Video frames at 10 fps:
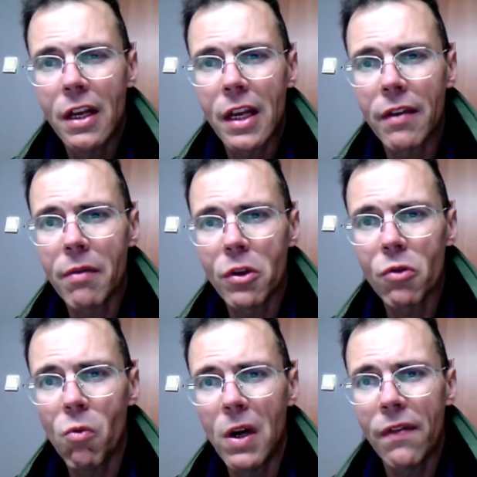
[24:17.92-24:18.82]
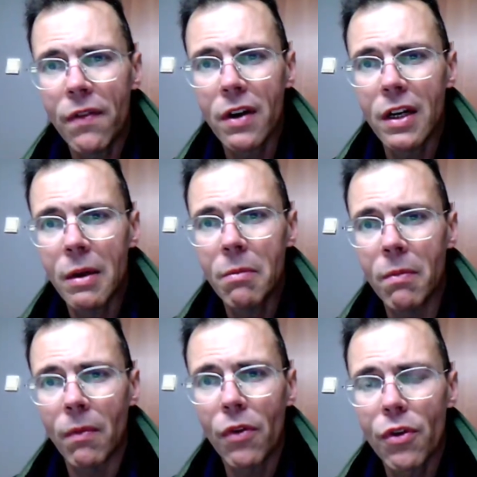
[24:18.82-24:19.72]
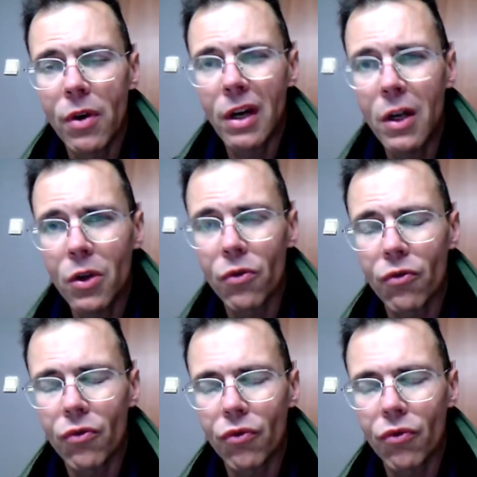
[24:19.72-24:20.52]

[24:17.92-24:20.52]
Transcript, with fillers: It was one time throughout